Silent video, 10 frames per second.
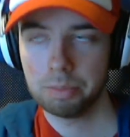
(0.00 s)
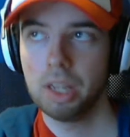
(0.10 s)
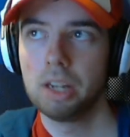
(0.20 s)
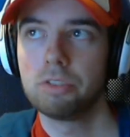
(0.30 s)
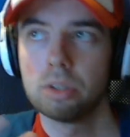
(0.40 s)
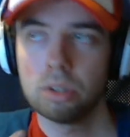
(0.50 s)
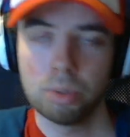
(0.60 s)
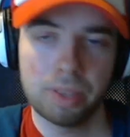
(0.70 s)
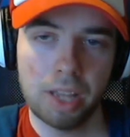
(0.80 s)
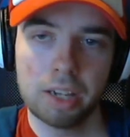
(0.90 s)
And if you don't know
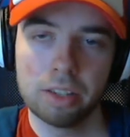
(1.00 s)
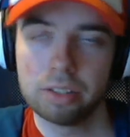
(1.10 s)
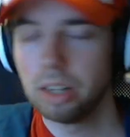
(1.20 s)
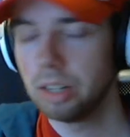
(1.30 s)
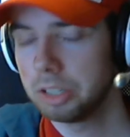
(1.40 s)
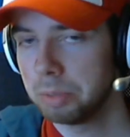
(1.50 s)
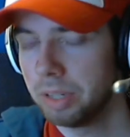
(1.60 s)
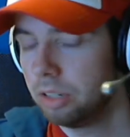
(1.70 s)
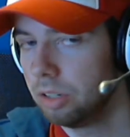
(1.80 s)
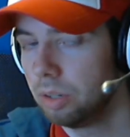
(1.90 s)
what that is, I'll
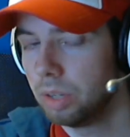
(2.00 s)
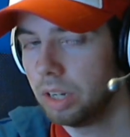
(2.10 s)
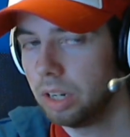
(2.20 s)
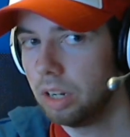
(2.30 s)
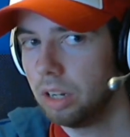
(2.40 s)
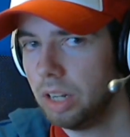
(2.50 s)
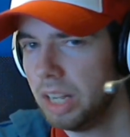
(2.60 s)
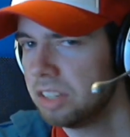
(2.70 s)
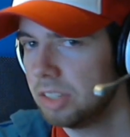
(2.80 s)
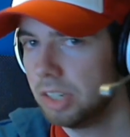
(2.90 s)
explain to you. Uh,
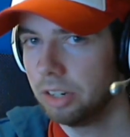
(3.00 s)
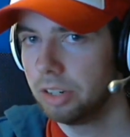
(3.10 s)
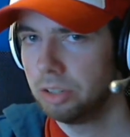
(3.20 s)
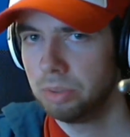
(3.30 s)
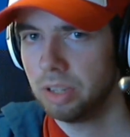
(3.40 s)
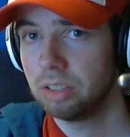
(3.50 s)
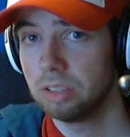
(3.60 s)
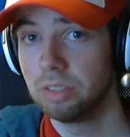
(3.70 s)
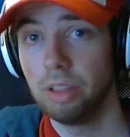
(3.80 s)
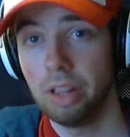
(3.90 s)
last year in
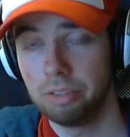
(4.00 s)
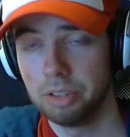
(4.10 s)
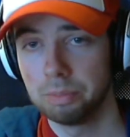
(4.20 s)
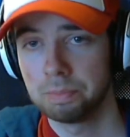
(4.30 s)
2011,